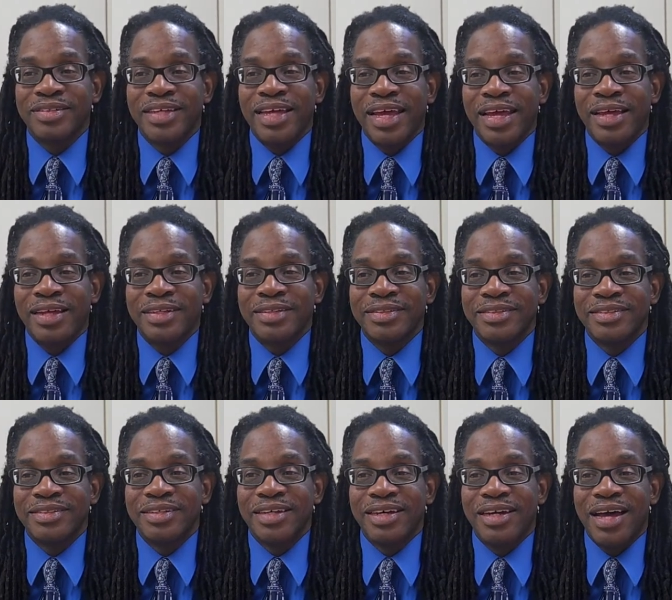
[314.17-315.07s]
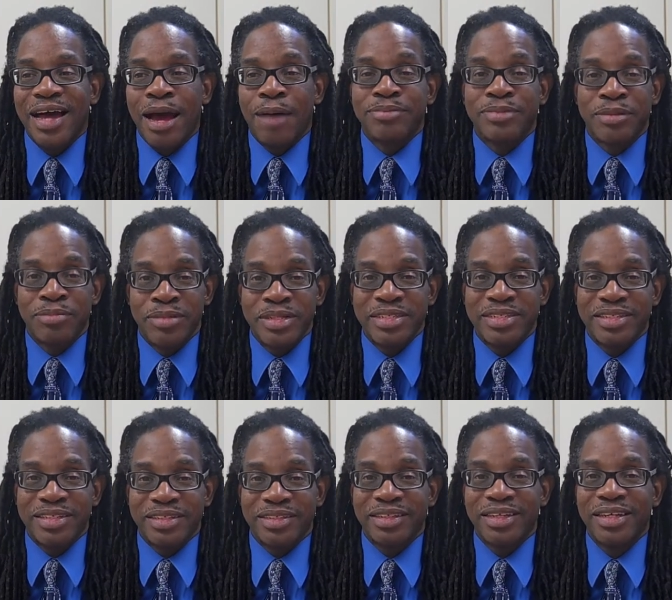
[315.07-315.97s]
and
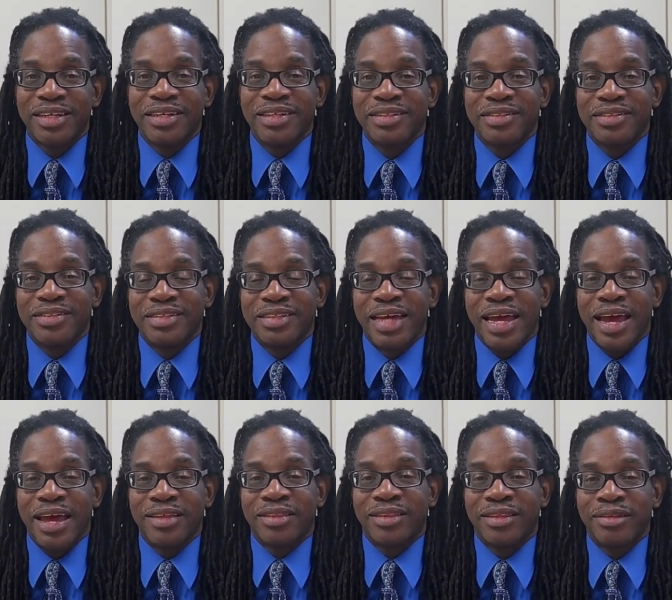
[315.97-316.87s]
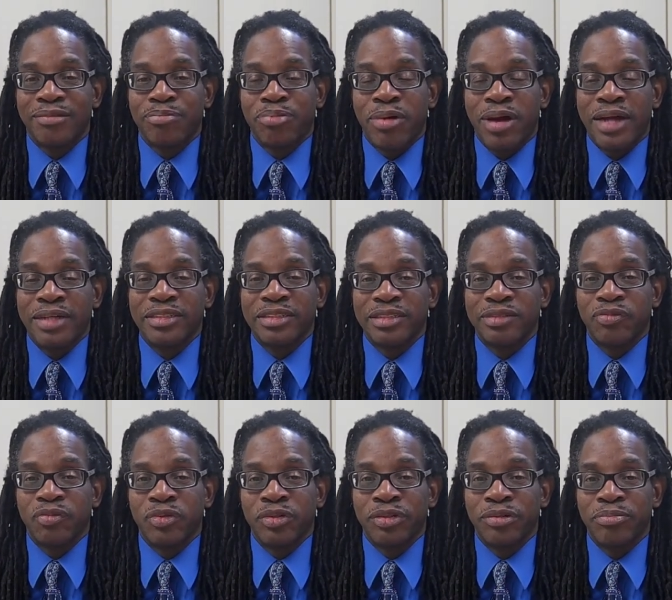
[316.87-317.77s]
optimistic that the project
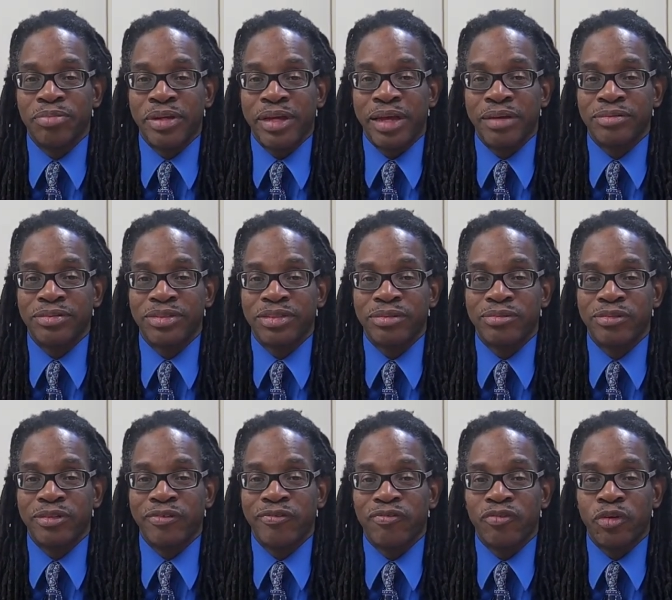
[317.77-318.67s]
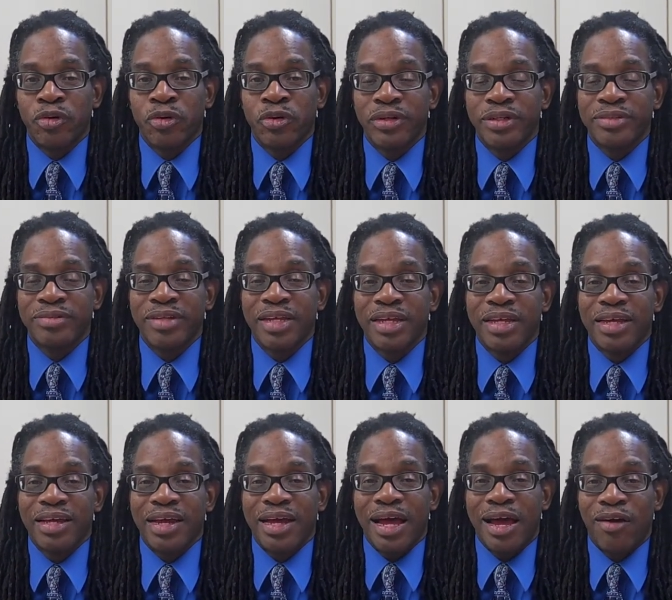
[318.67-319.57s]
will be able to move forward.
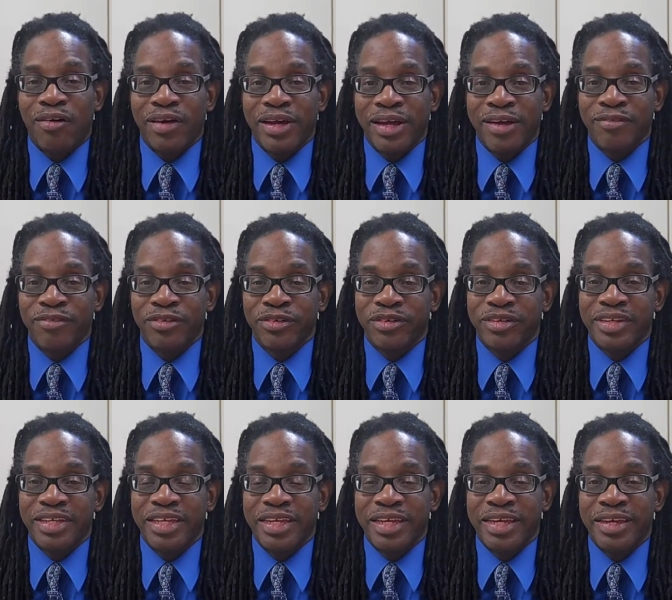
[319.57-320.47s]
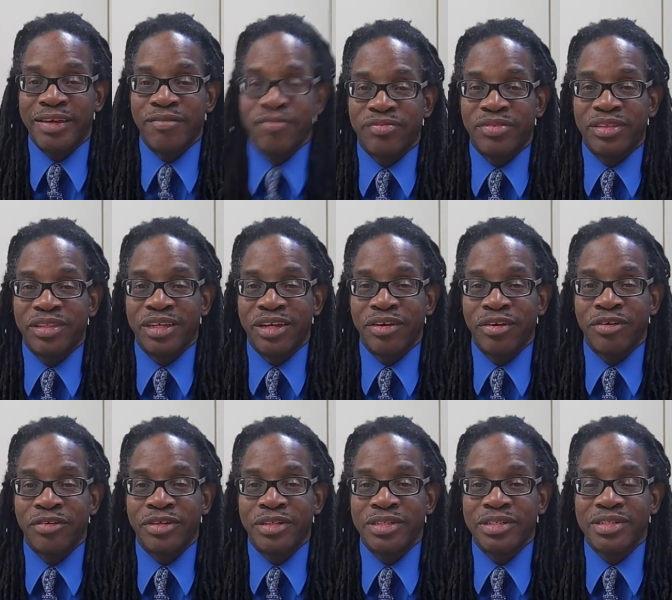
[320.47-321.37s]
However, if
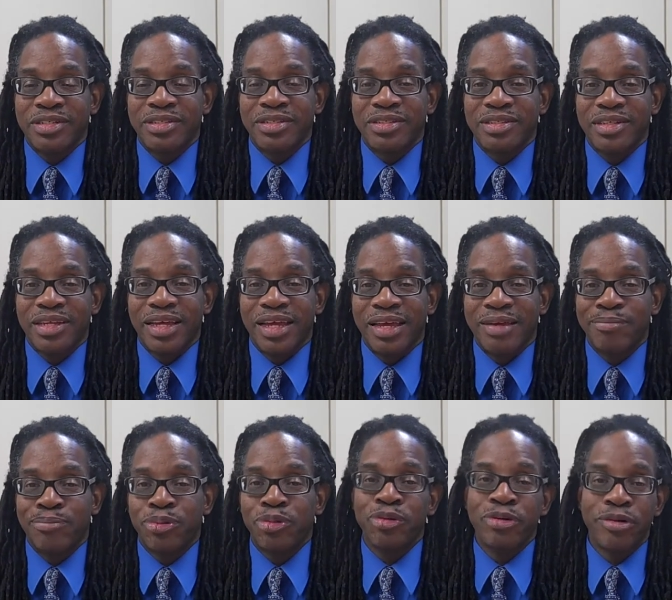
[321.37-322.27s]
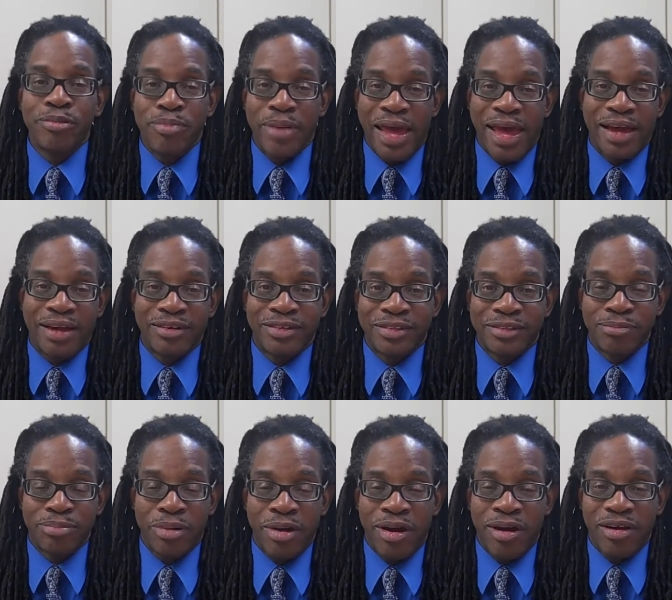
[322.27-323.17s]
there is a pullback on the
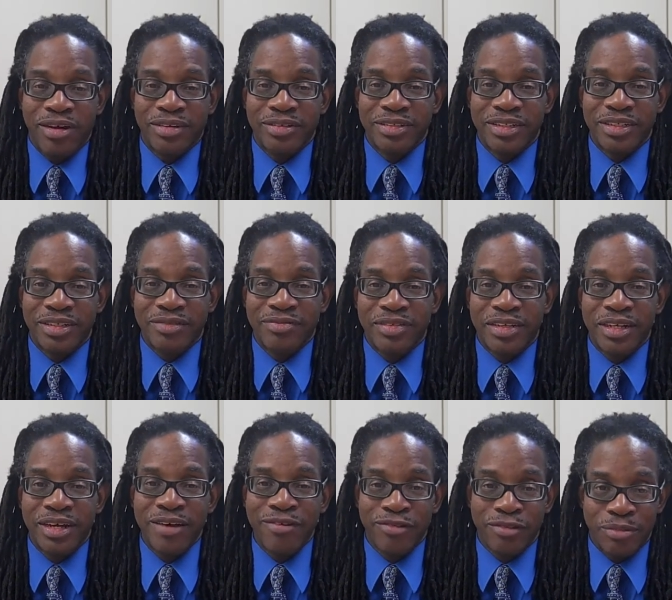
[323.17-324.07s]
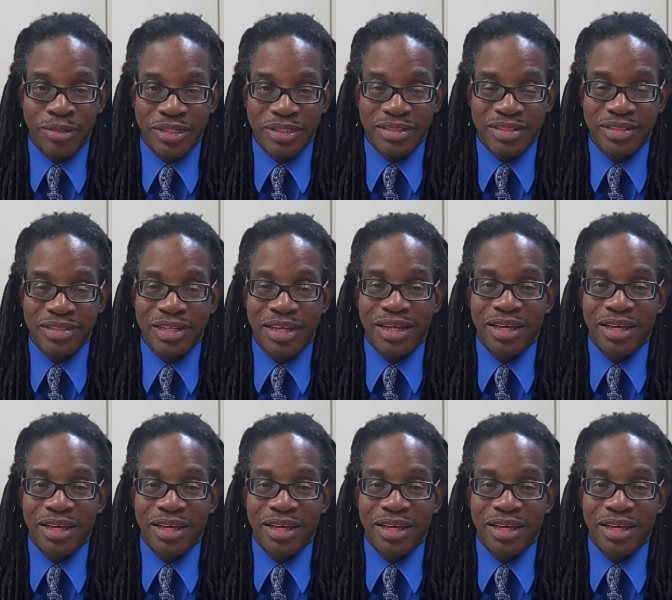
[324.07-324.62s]
part of the governments,